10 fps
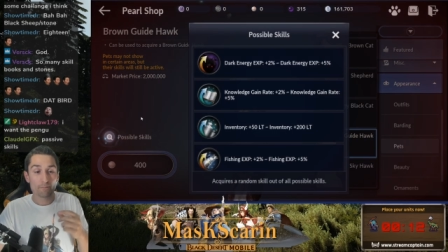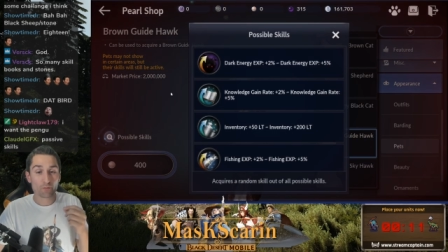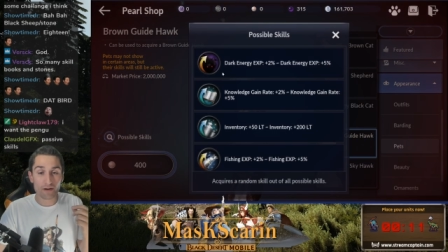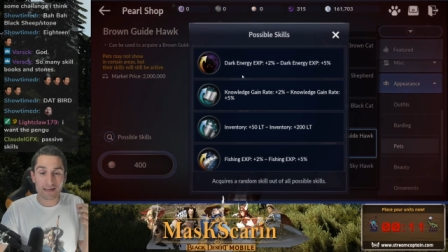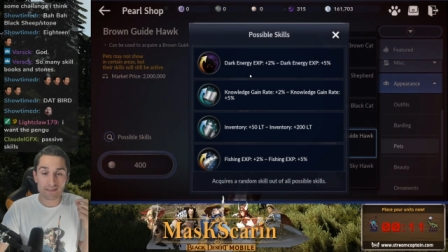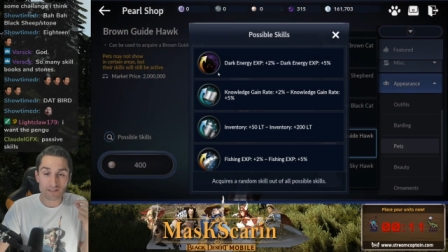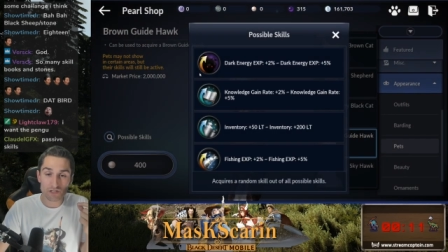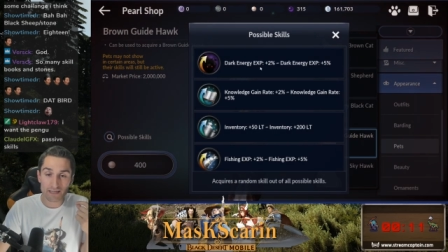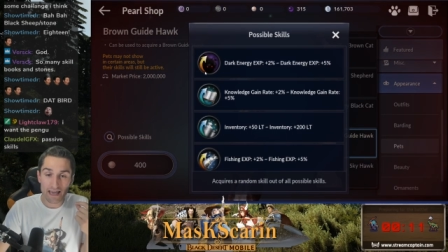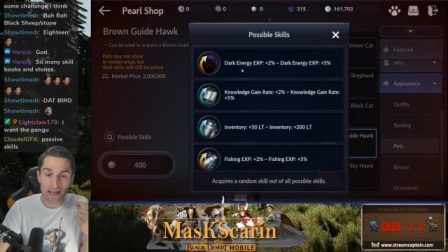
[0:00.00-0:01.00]
Pray
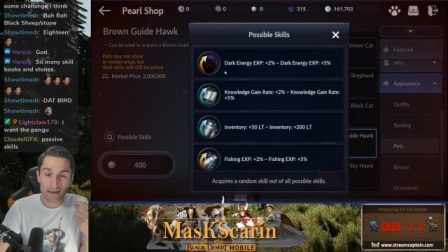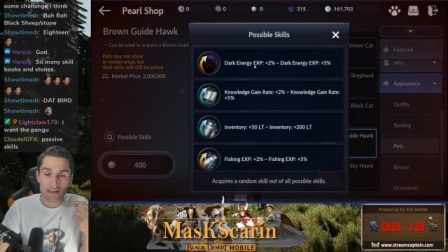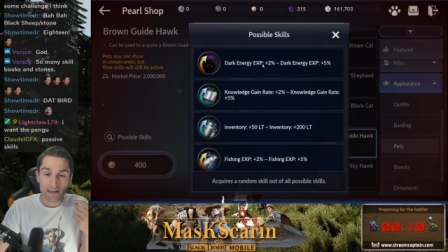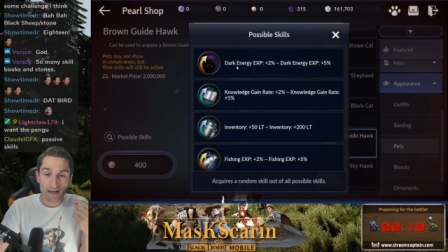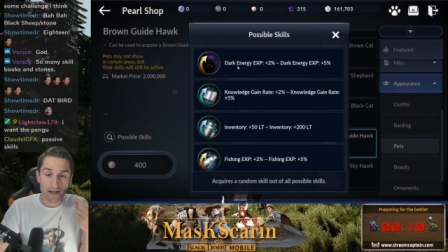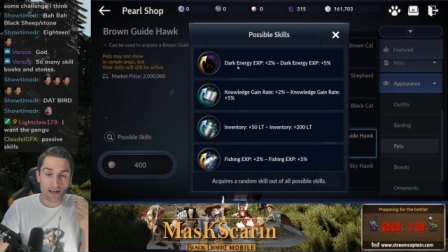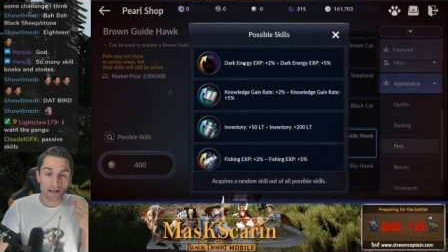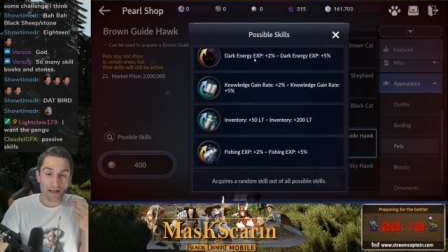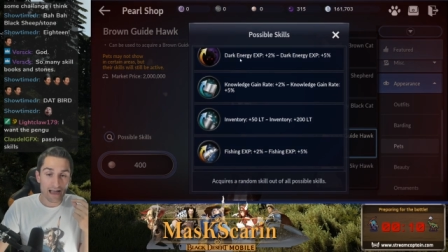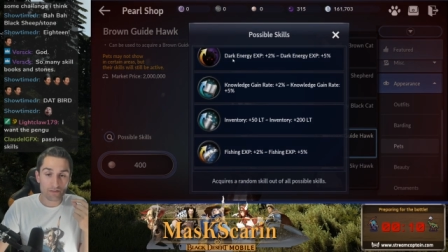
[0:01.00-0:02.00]
that you get
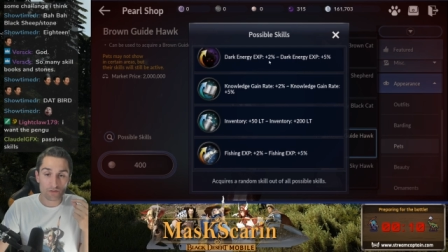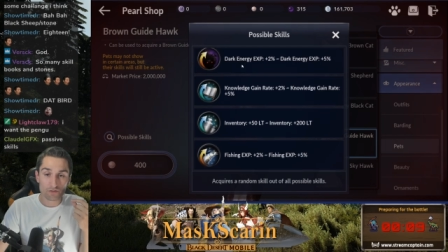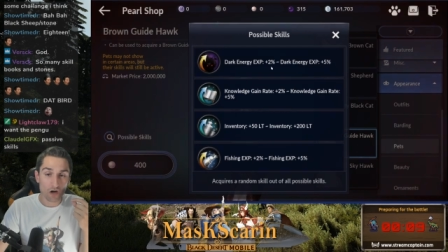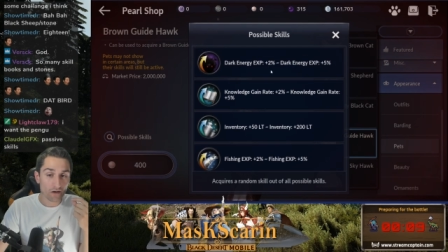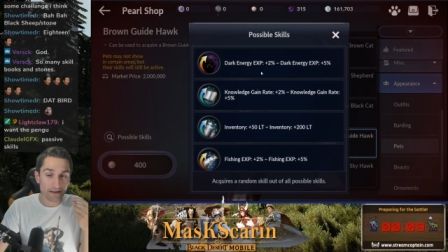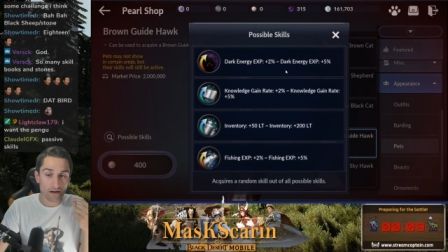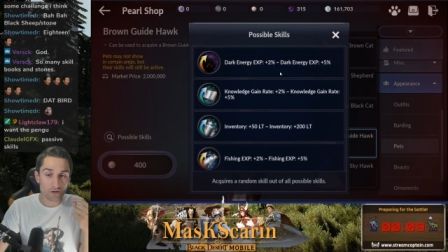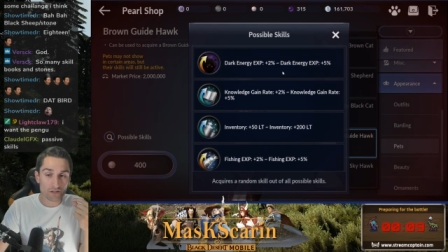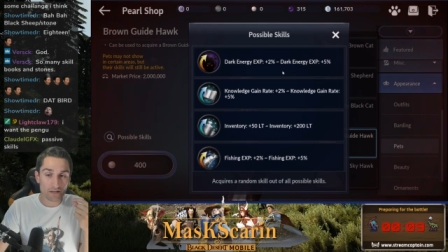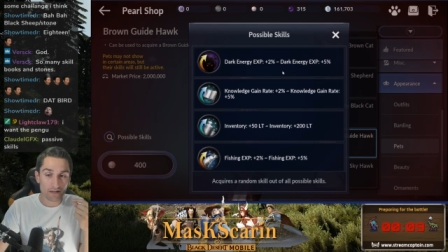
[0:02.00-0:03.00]
uh, either Dark
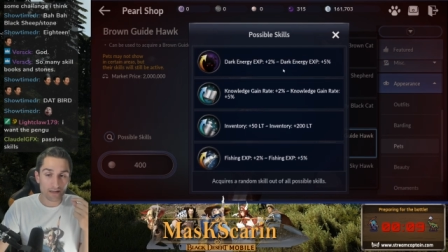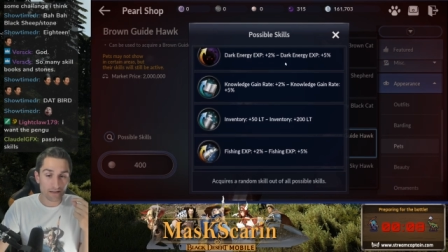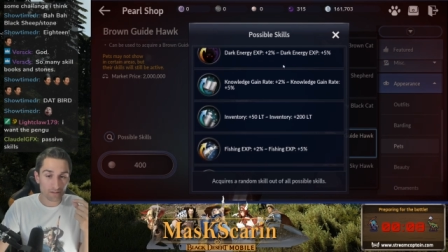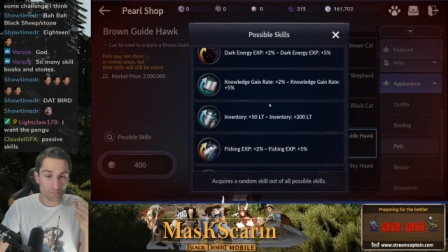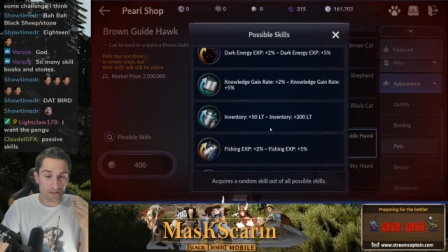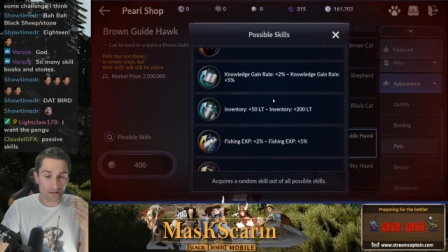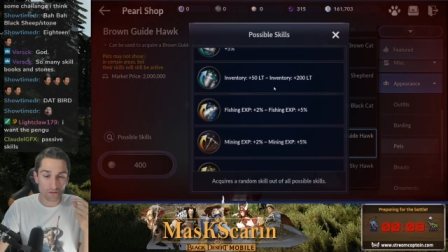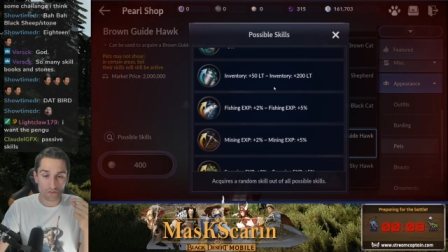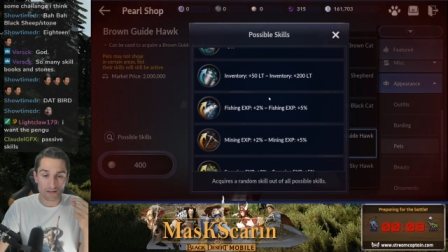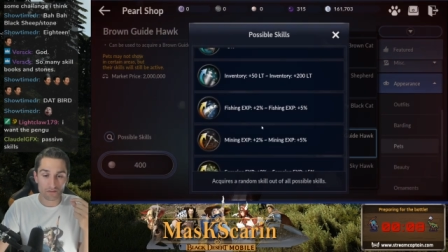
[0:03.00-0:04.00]
Energy XP
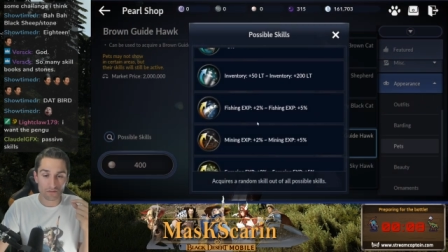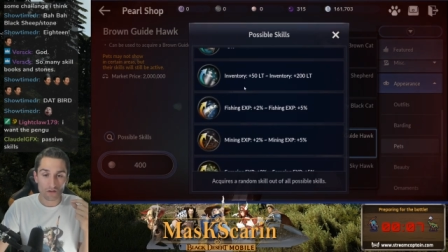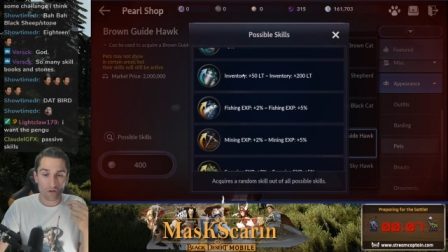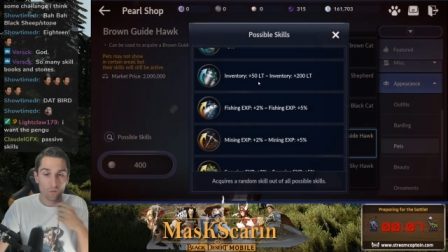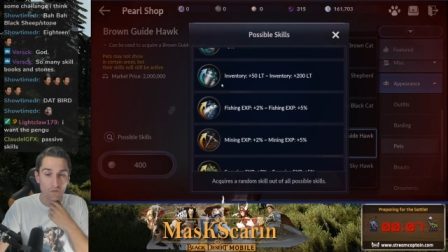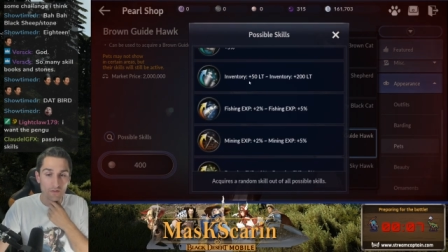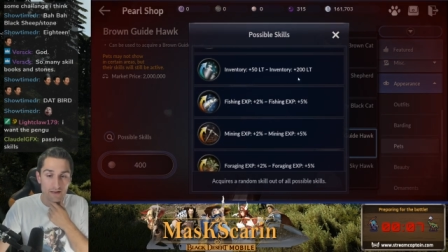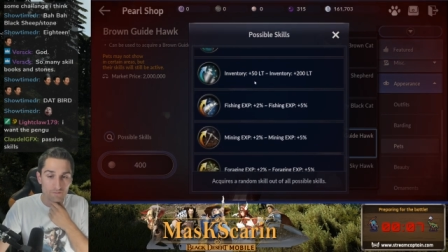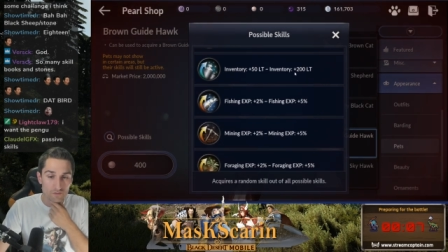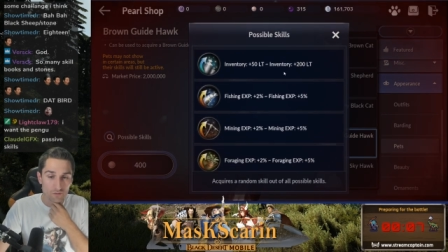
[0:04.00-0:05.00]
increase or the
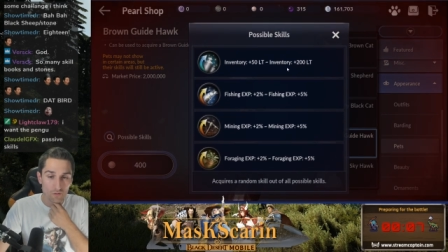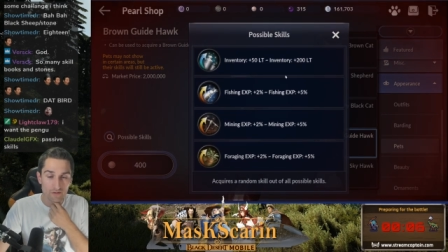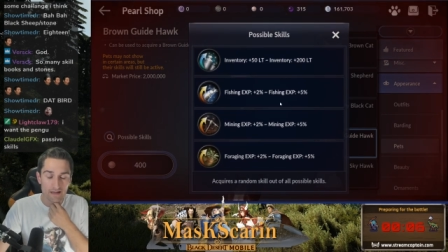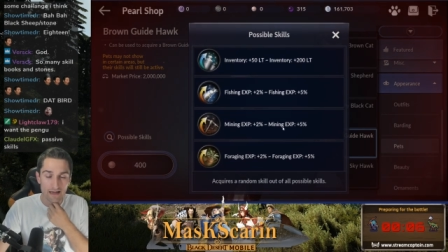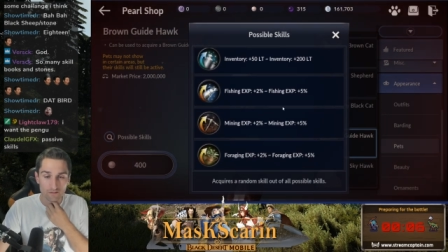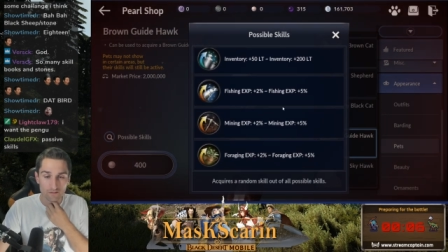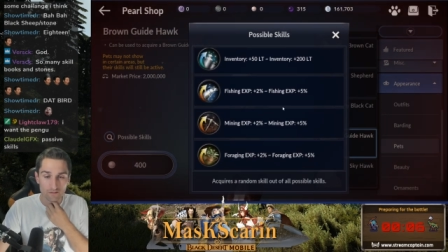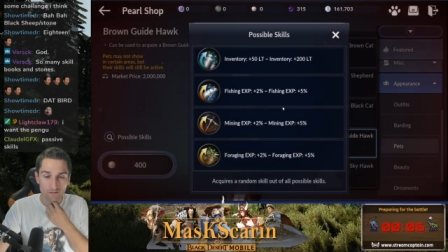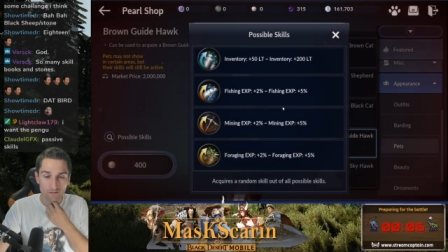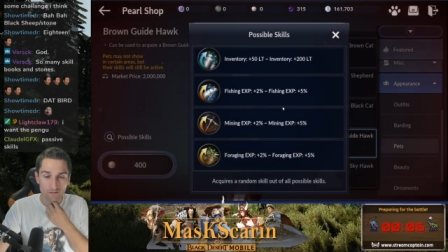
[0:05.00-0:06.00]
inventory
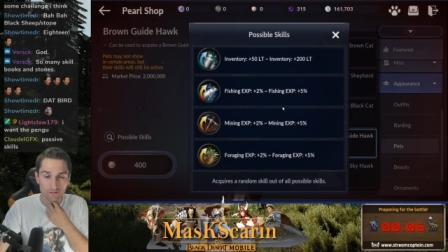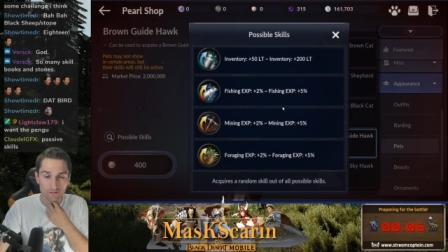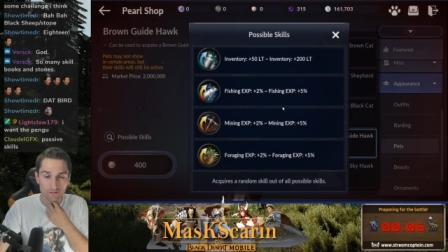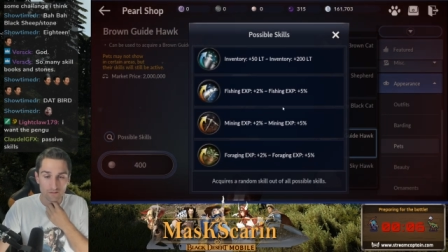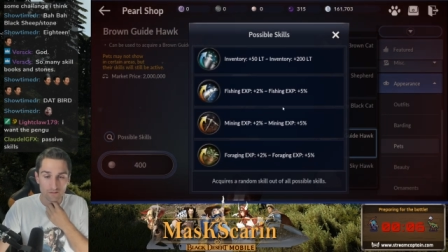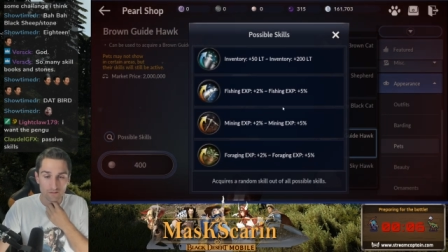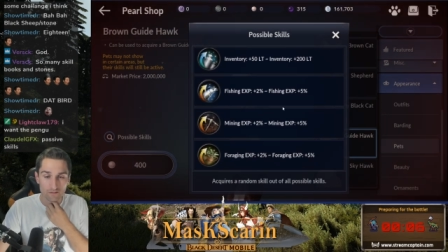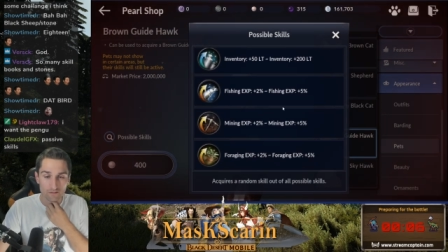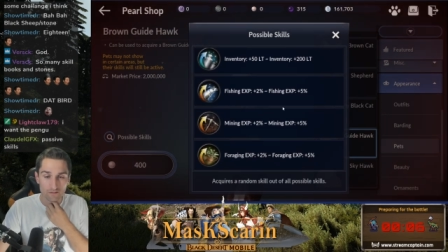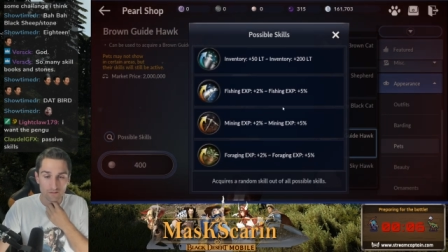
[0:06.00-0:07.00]
XP increase. The rest
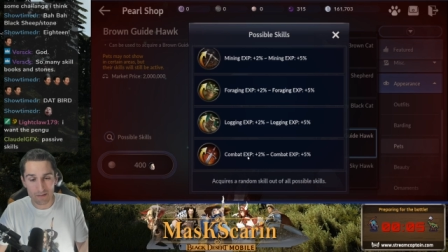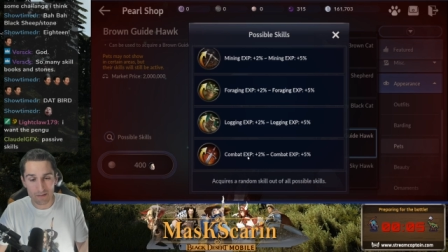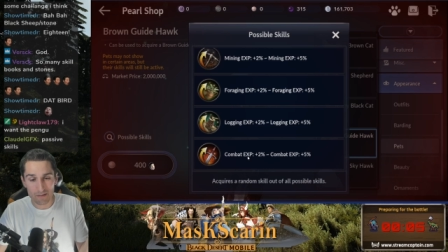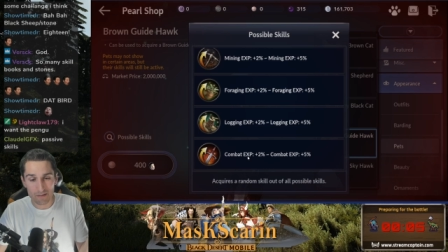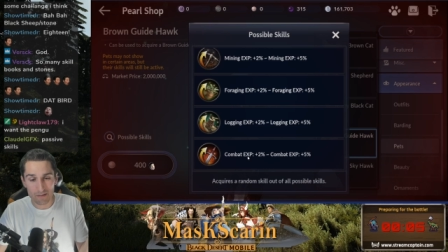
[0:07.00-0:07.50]
is kind of meh.